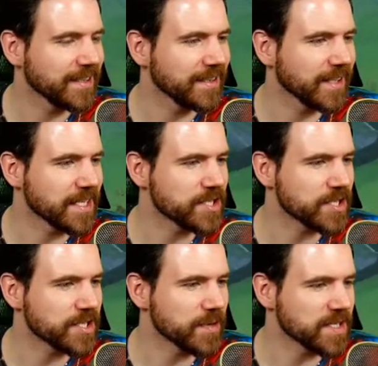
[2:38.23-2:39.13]
Link's
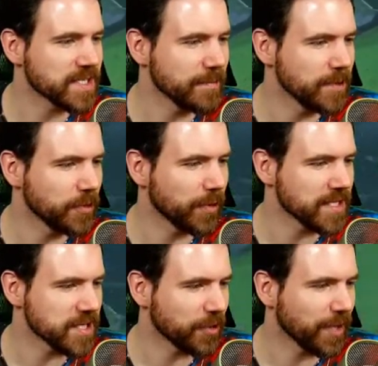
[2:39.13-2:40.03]
just doing some new
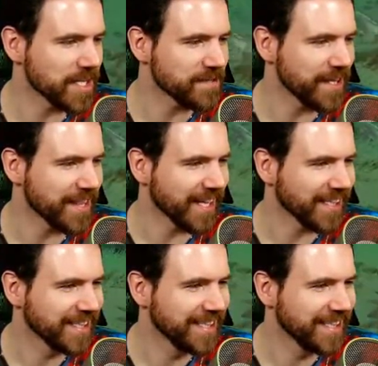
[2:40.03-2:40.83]
crazy CrossFit thing.